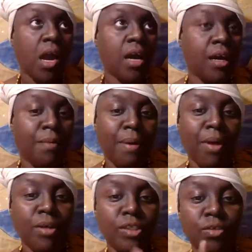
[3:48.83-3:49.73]
I'm
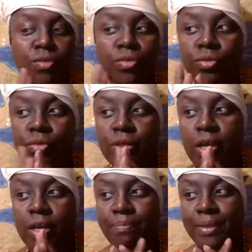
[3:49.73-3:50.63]
also going
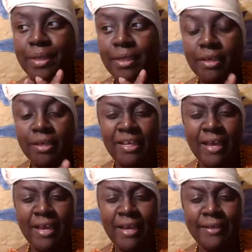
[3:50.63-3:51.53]
to be looking
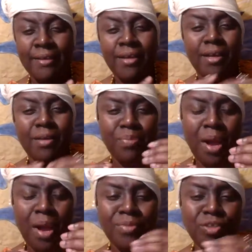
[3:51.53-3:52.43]
at
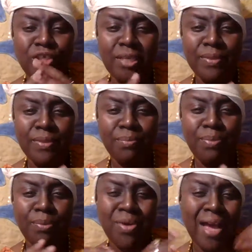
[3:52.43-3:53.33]
probably just giving some
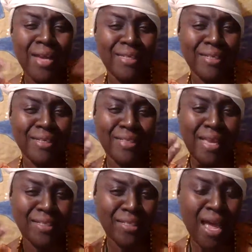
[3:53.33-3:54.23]
people ideas
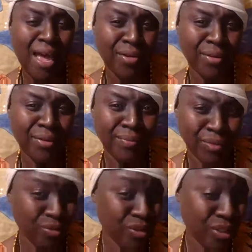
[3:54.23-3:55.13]
as to how to
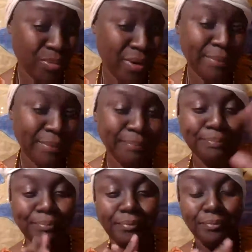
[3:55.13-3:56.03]
use the spray,
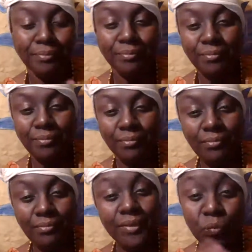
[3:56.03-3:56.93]

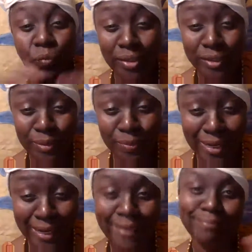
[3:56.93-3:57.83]
where to spray
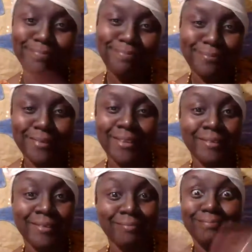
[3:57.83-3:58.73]
it at,
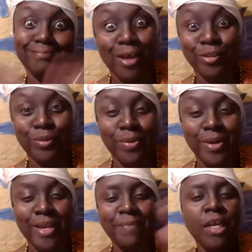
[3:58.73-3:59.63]
and how to spray it.